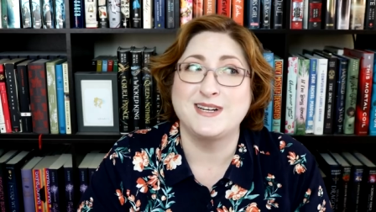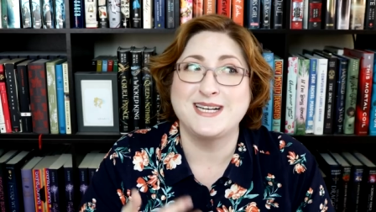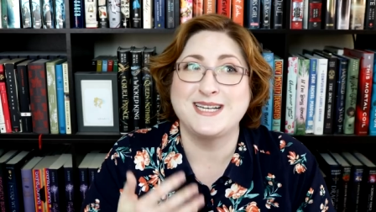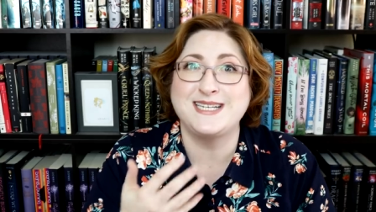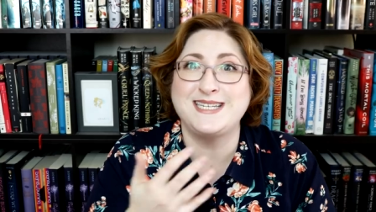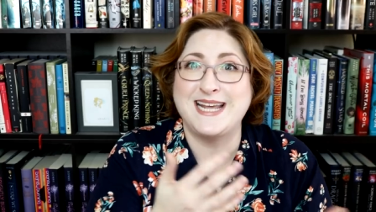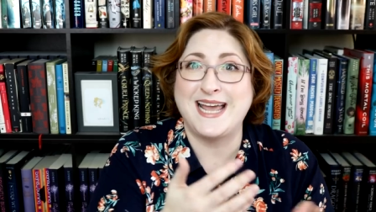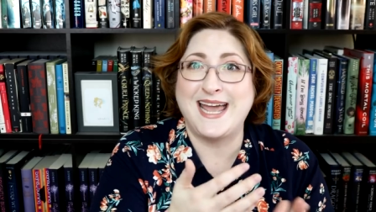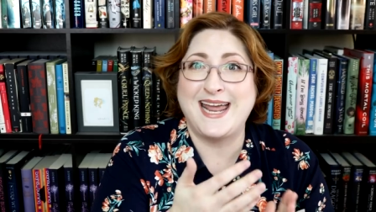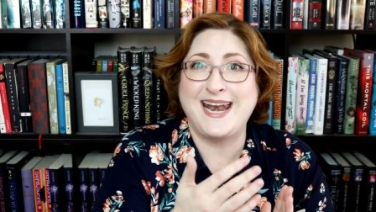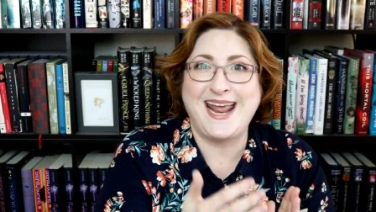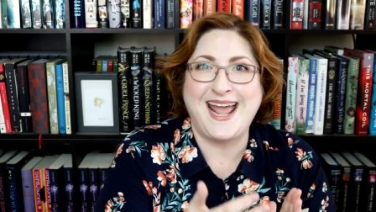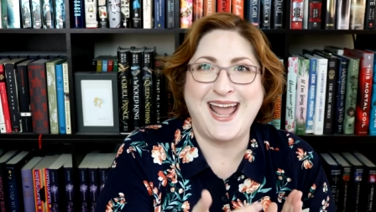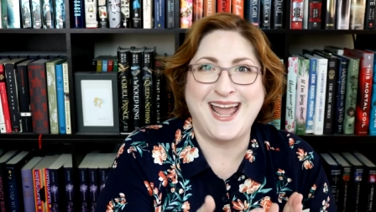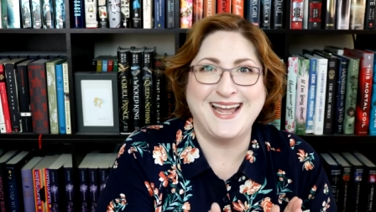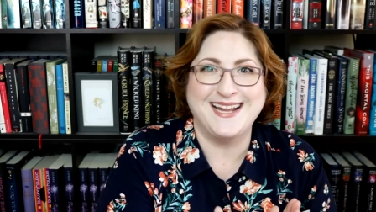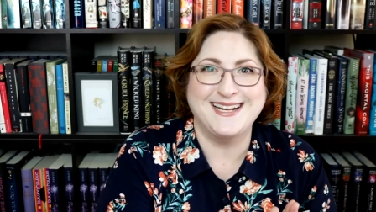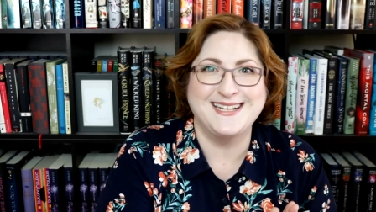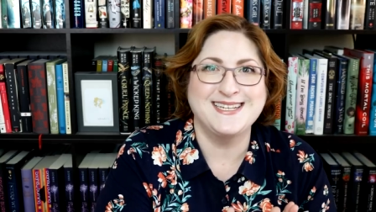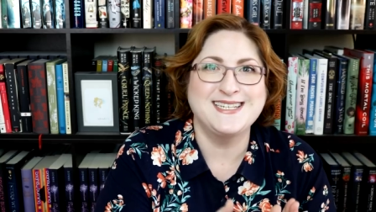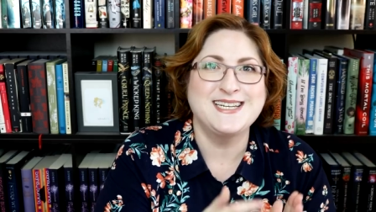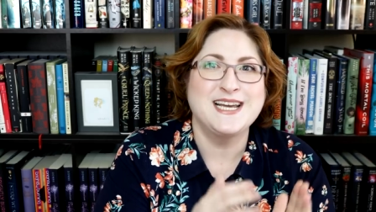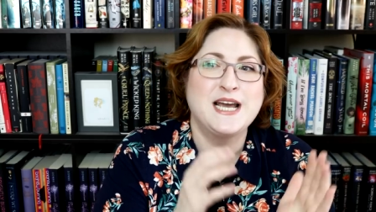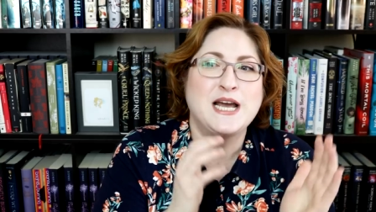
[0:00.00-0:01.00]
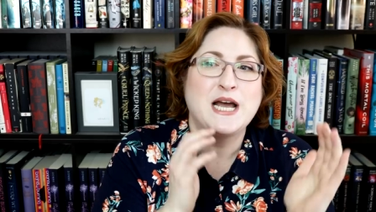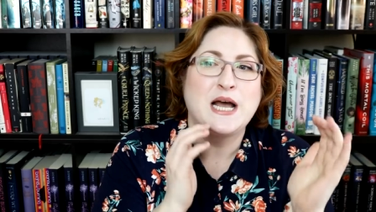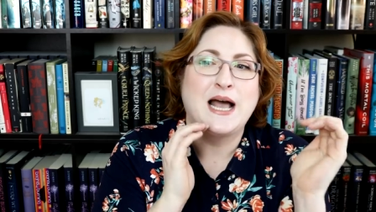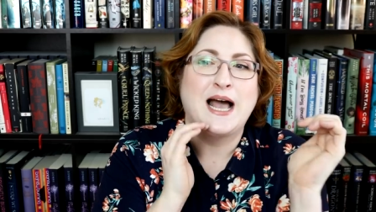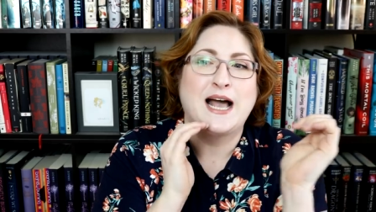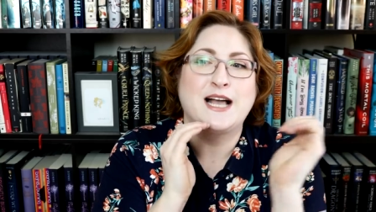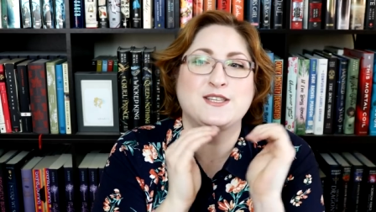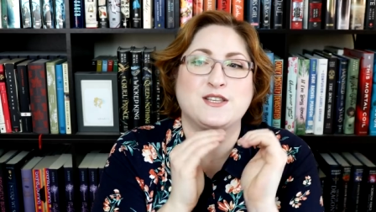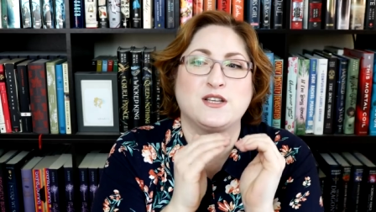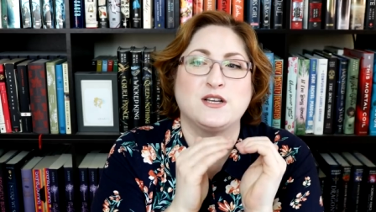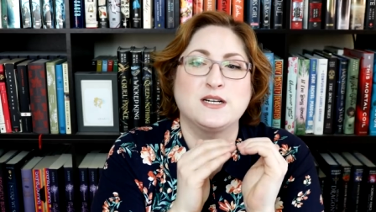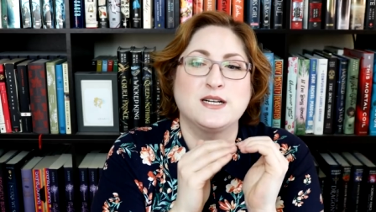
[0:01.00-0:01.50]
dead end
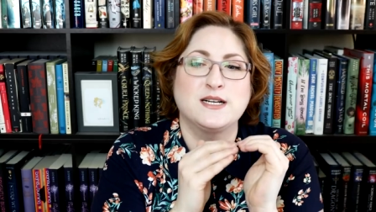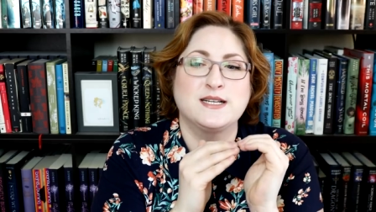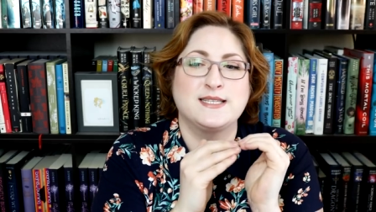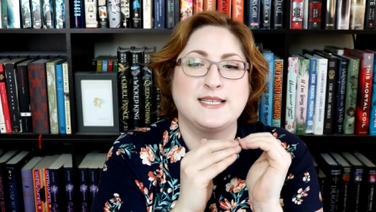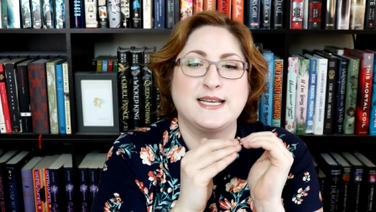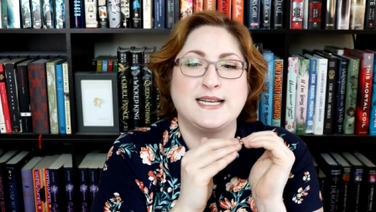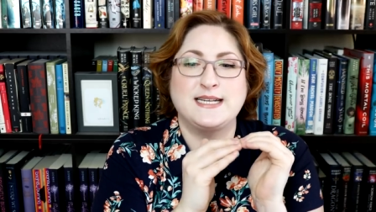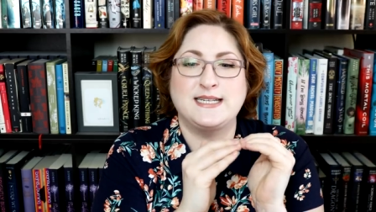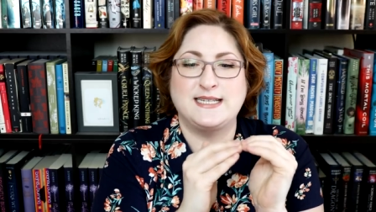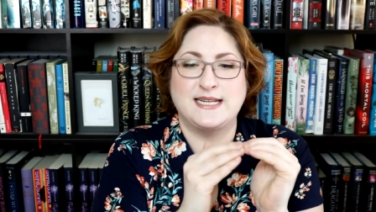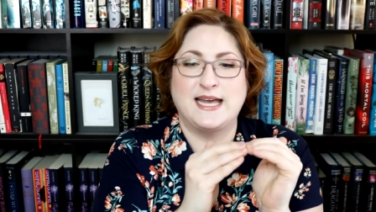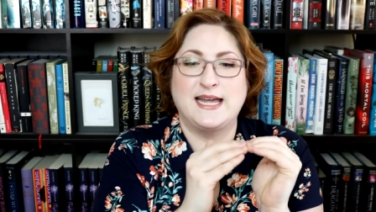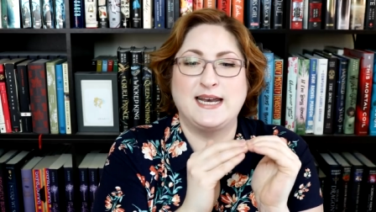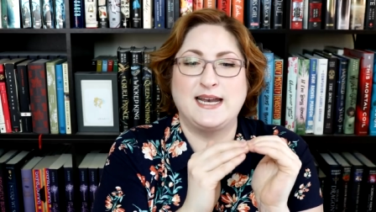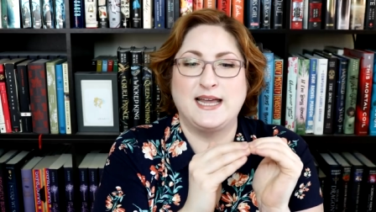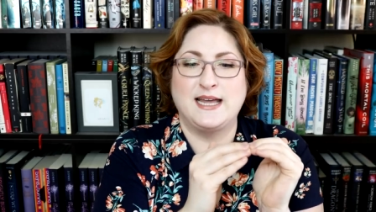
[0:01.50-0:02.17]
as long as they dead